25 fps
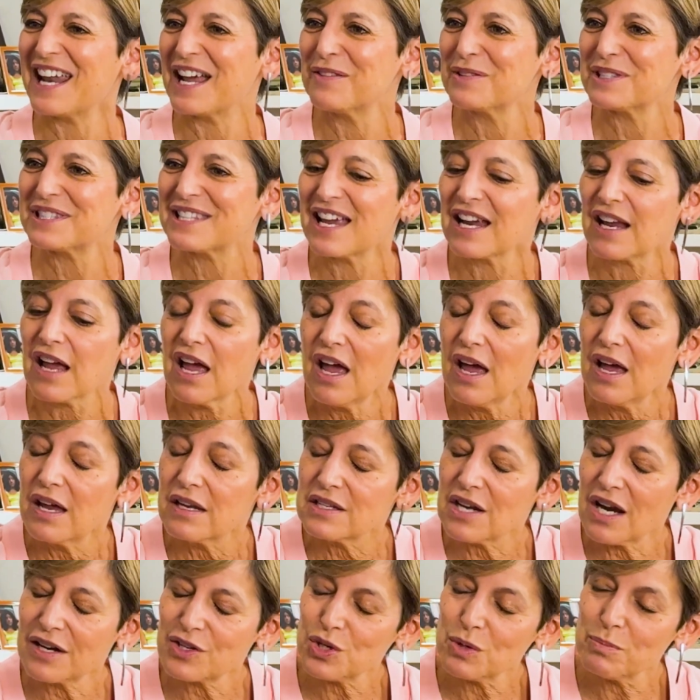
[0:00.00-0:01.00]
And I was like,
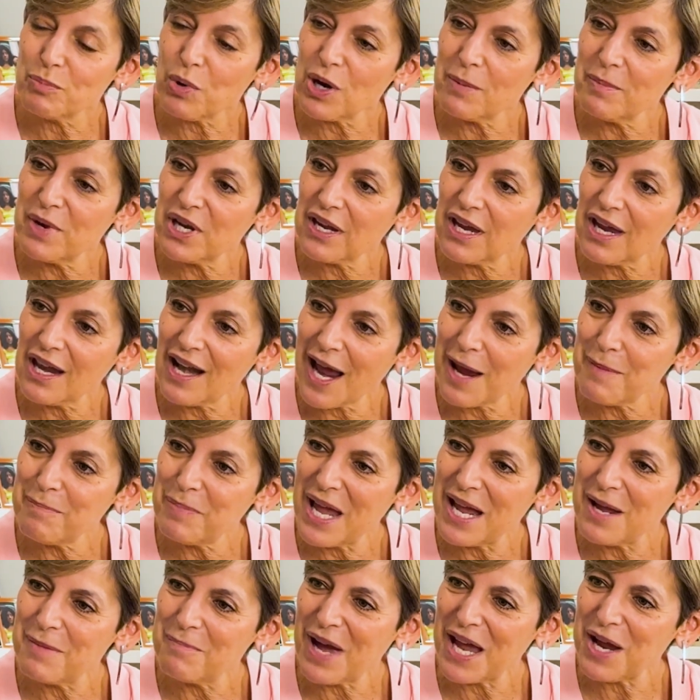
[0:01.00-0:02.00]
Dr. Berman, can I
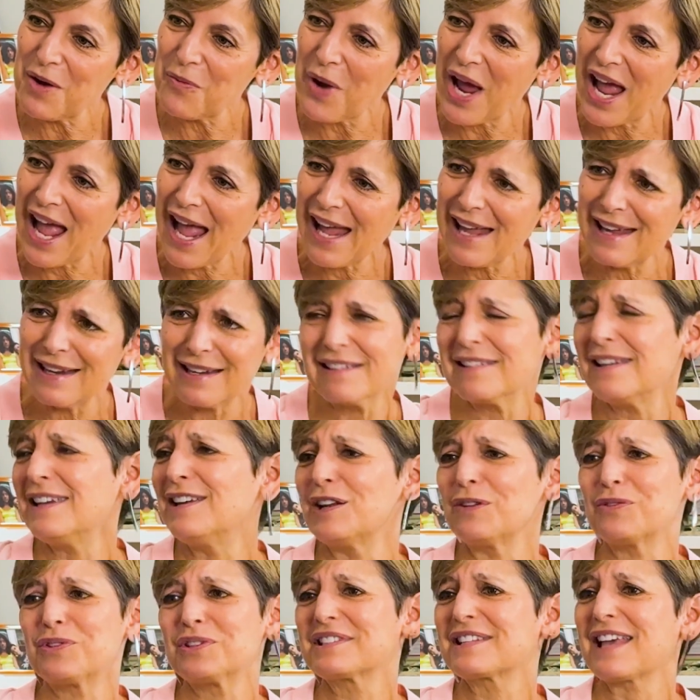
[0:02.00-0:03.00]
pay my way? And,
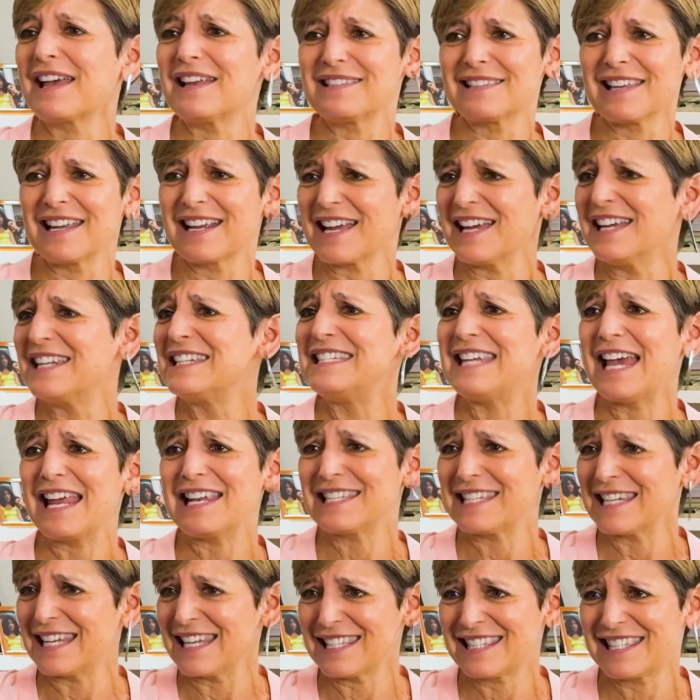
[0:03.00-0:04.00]
this guy's like a
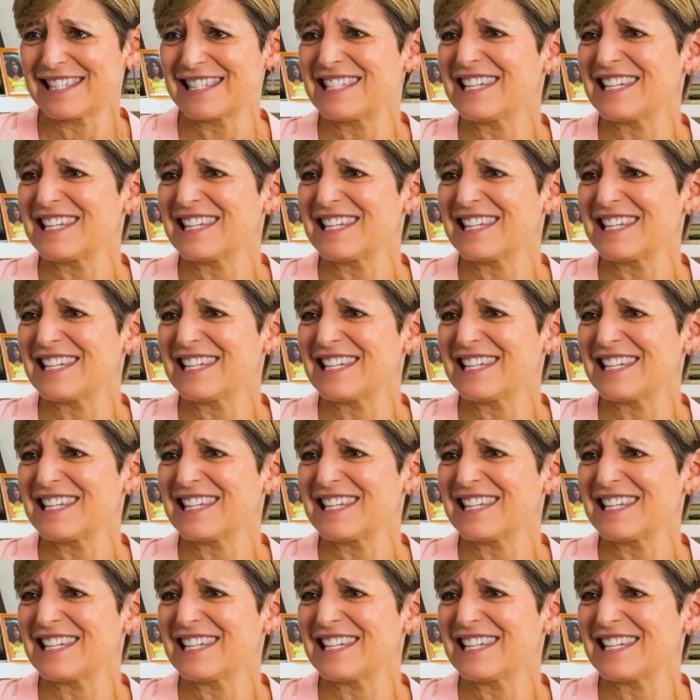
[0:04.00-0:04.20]
dentist.